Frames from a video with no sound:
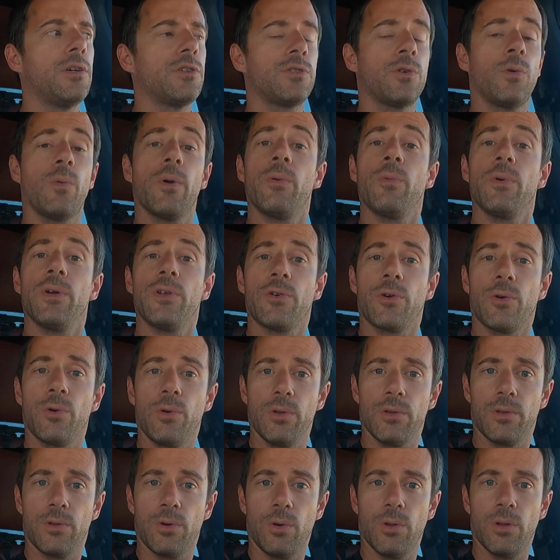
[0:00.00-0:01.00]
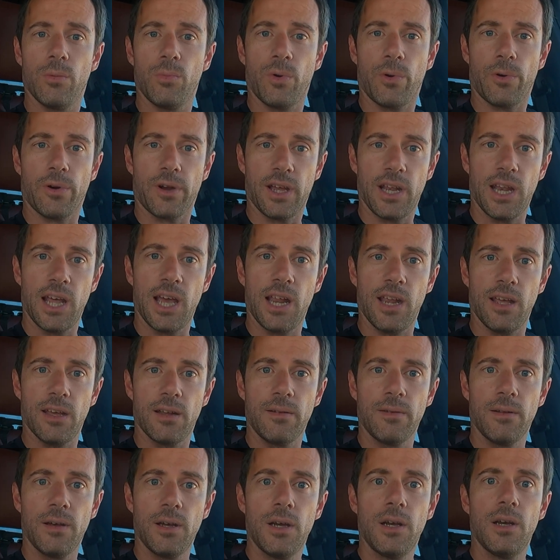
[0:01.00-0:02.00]
So when we told him we were
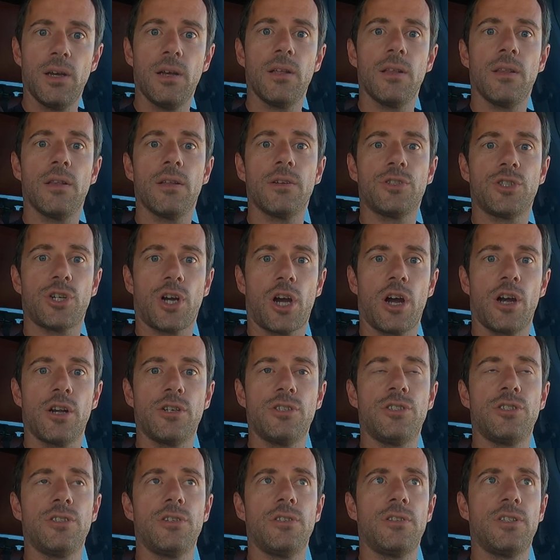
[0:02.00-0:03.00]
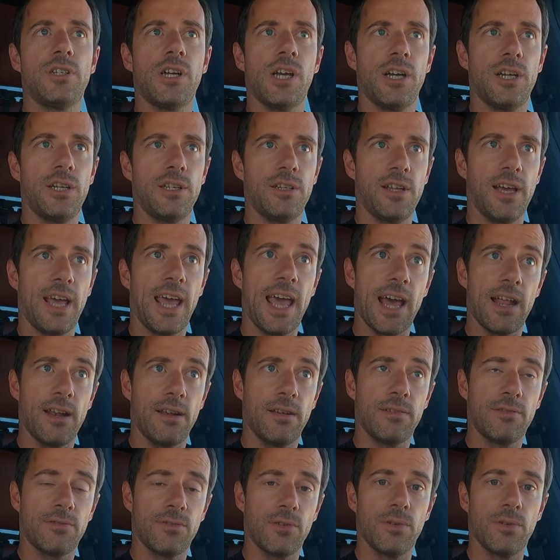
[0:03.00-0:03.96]
Canadian, the charge changed again.